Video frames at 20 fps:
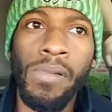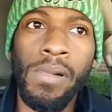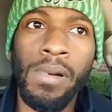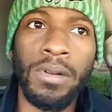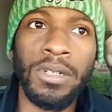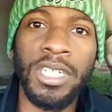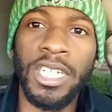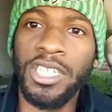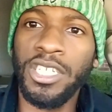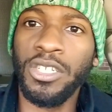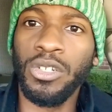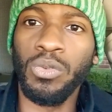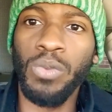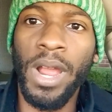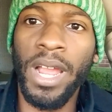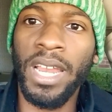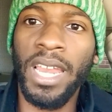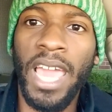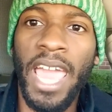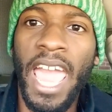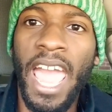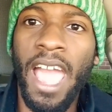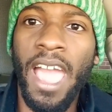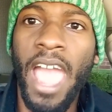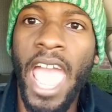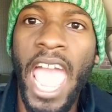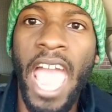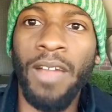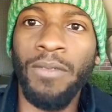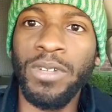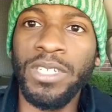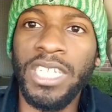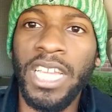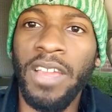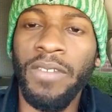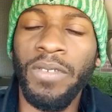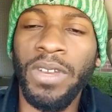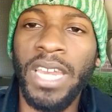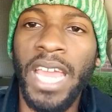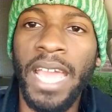Just your regular average
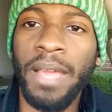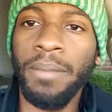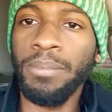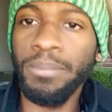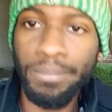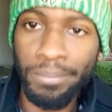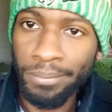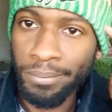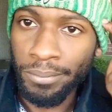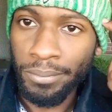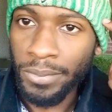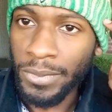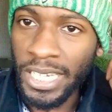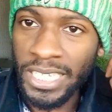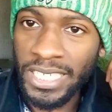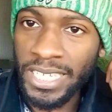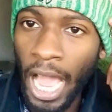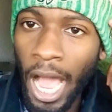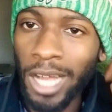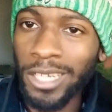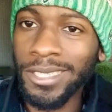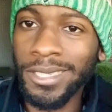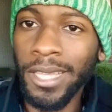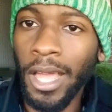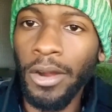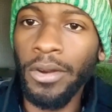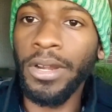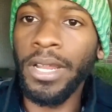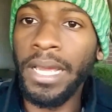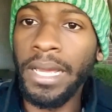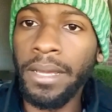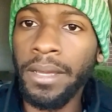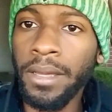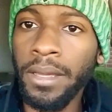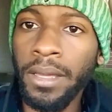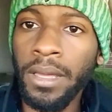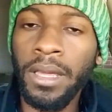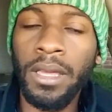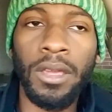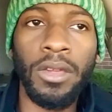every day, this costs 30.
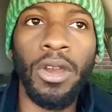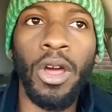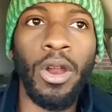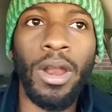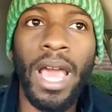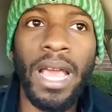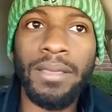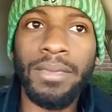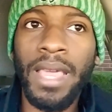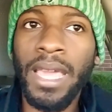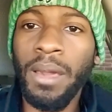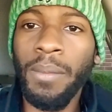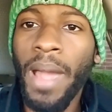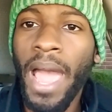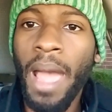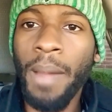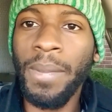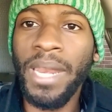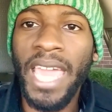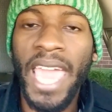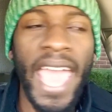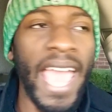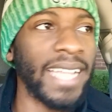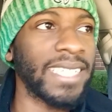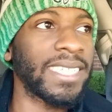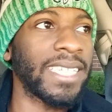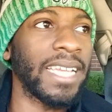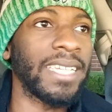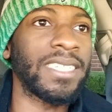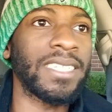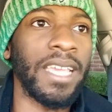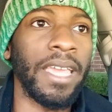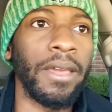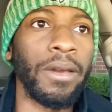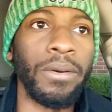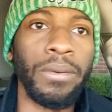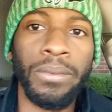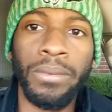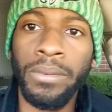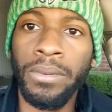You know, think about how many hats they
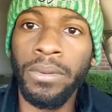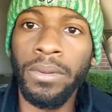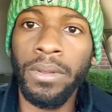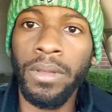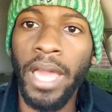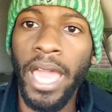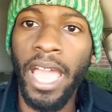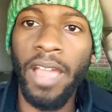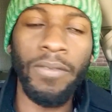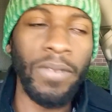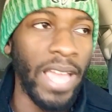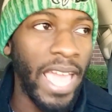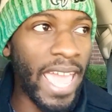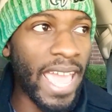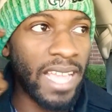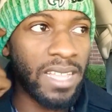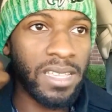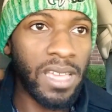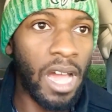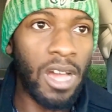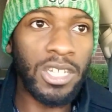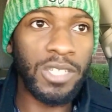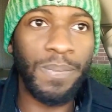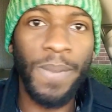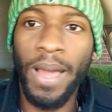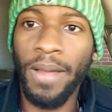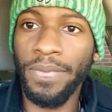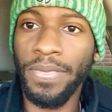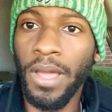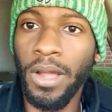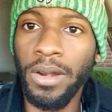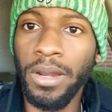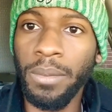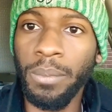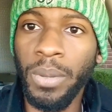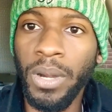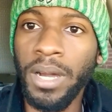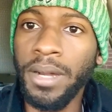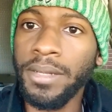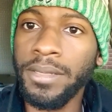sell. Every hat costs about 30
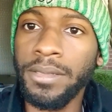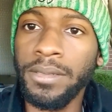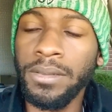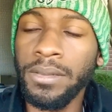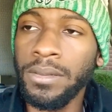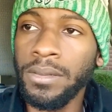bucks.